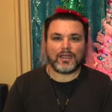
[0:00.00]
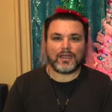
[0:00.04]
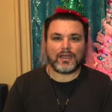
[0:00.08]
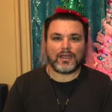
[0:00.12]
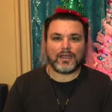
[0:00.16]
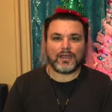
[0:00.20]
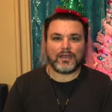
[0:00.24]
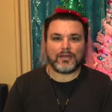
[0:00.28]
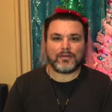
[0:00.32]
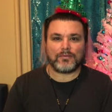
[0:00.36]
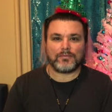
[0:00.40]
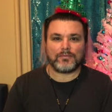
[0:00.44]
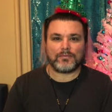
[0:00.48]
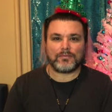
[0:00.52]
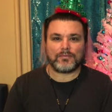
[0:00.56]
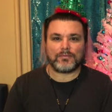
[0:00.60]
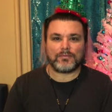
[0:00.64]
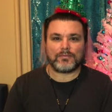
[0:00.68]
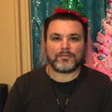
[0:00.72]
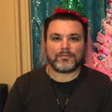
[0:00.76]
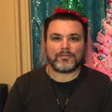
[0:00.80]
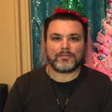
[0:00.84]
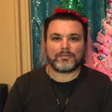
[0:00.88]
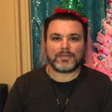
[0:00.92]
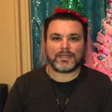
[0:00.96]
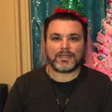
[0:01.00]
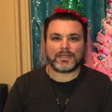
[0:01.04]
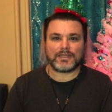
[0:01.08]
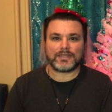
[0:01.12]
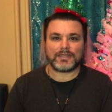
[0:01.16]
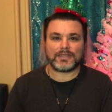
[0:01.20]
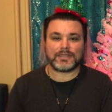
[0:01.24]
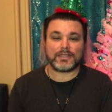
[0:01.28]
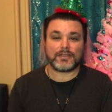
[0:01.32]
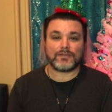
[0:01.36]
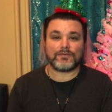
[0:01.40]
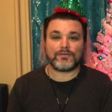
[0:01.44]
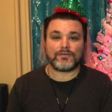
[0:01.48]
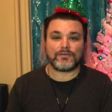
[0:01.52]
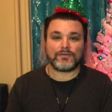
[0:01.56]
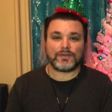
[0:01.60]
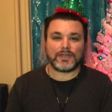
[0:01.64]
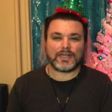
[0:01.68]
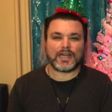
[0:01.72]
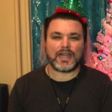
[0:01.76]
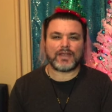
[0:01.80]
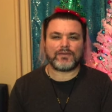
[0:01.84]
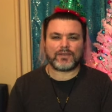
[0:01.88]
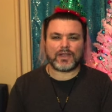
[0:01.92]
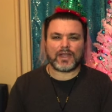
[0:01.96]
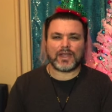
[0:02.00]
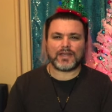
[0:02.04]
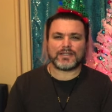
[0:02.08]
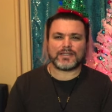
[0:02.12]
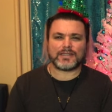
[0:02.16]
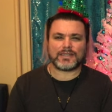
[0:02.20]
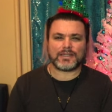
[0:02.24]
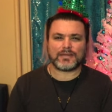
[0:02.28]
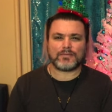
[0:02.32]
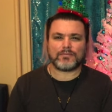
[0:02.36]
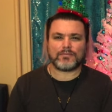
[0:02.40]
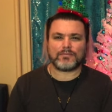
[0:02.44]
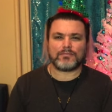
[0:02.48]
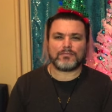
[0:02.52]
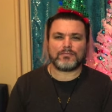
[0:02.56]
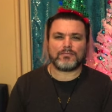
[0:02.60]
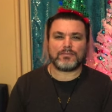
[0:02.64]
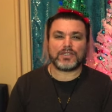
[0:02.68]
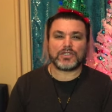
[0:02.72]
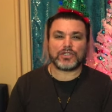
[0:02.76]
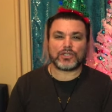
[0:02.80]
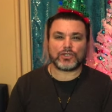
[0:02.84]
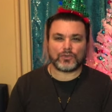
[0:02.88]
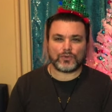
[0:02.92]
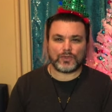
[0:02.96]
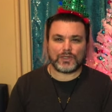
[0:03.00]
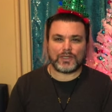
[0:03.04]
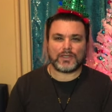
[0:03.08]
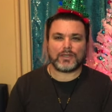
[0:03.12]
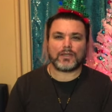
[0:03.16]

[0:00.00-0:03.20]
um, but this is the, and I've gotten some mystery